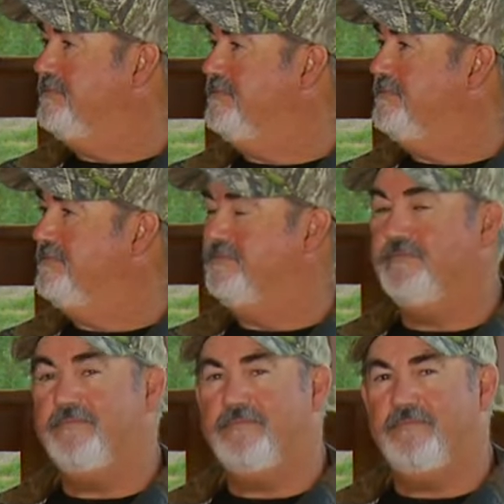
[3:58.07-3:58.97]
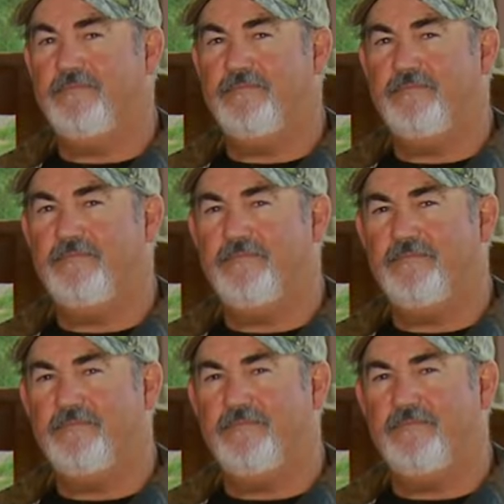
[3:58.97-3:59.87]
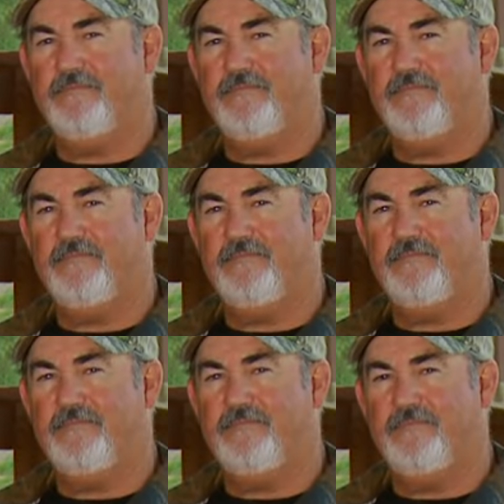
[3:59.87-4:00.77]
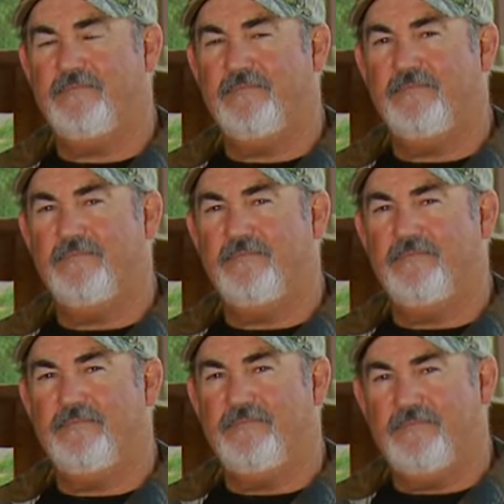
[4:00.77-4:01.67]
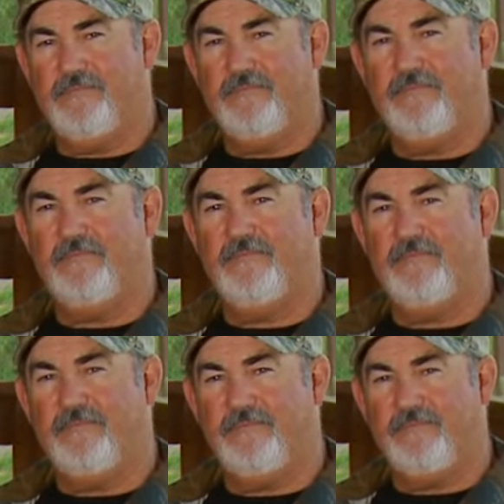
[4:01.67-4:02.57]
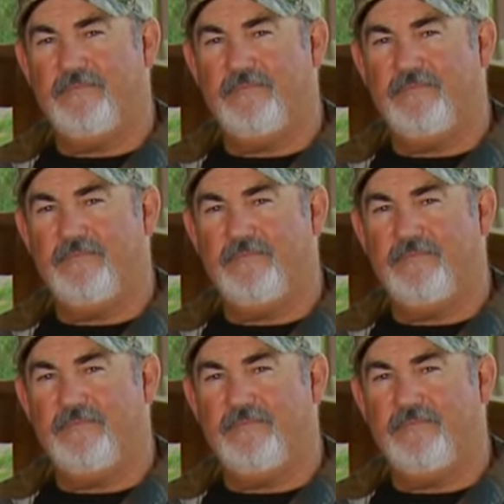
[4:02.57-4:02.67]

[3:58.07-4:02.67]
The person shown says nothing.